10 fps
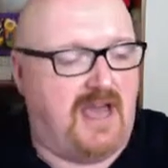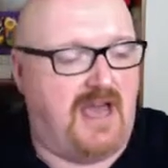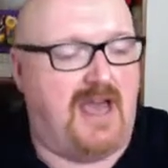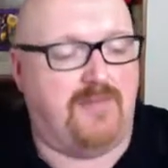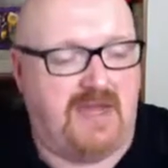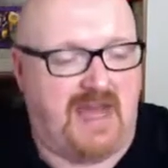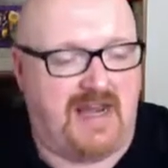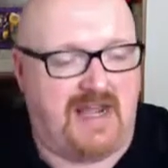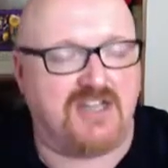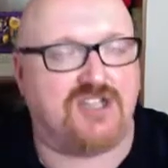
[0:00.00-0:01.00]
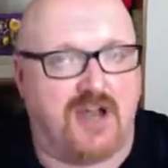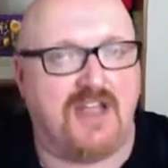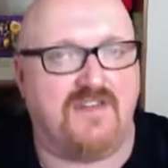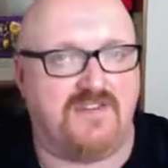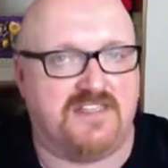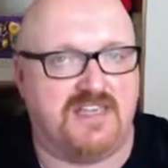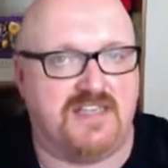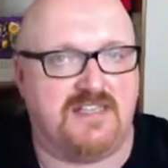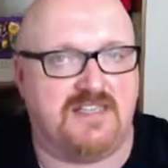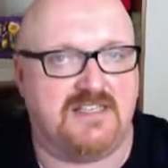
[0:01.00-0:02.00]
And I tried
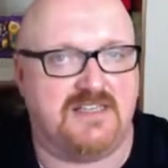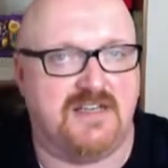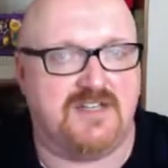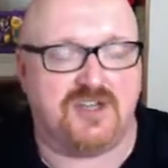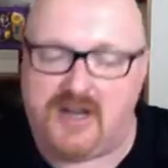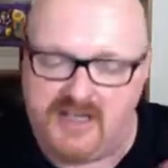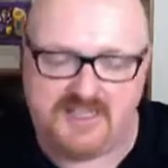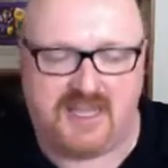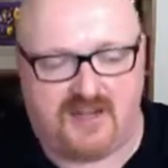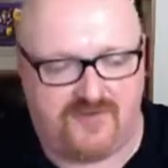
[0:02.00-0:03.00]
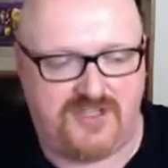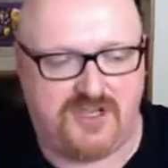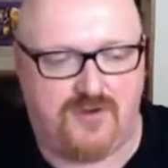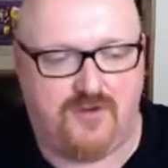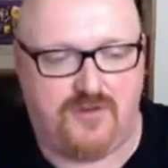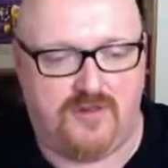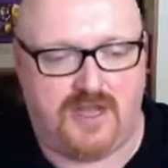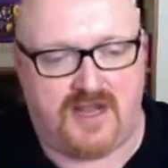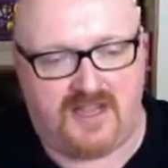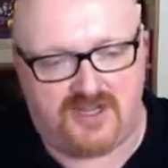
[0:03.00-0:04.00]
physics, tried it at secondary school,
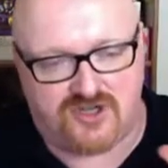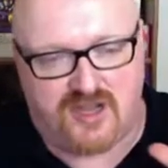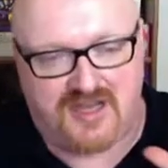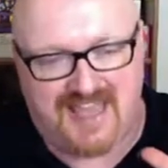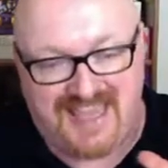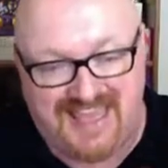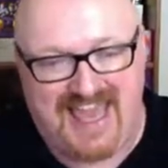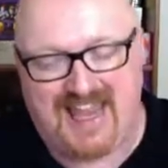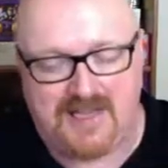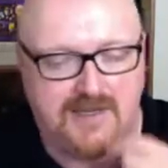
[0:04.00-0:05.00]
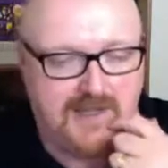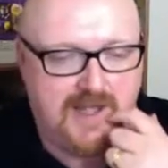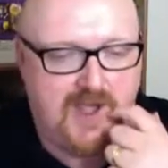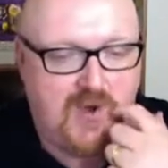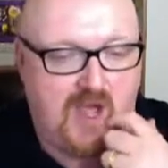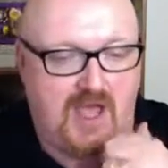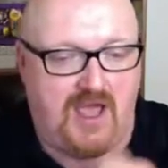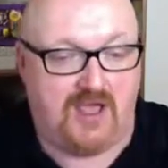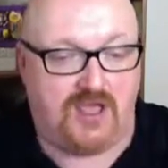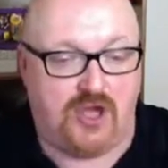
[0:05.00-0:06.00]
and I tried it again
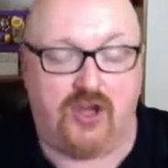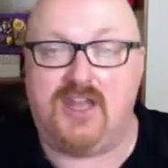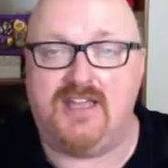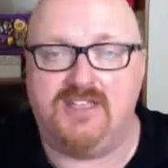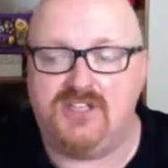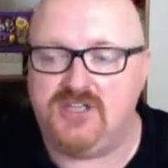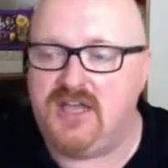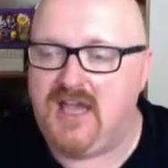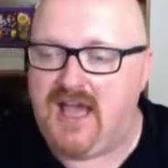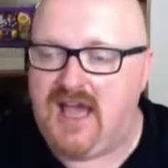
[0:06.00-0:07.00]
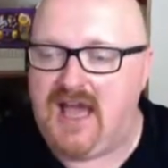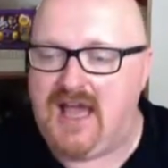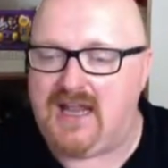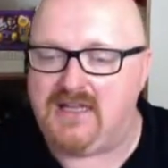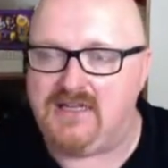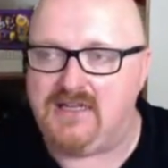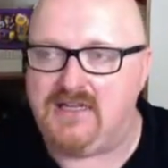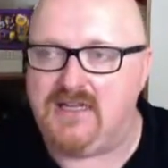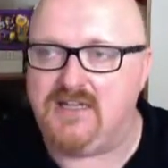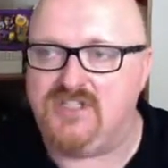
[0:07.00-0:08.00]
at college and
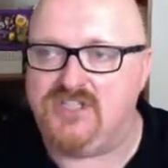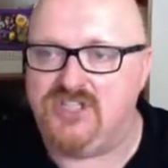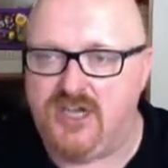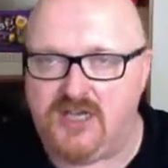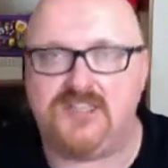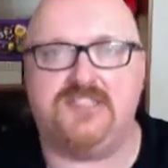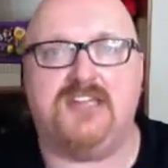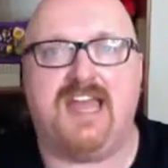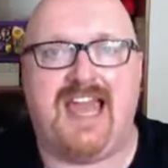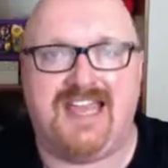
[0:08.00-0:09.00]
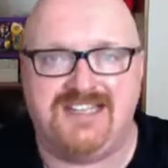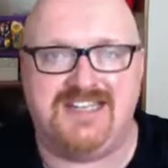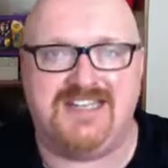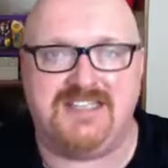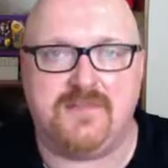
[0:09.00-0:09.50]
just hated it.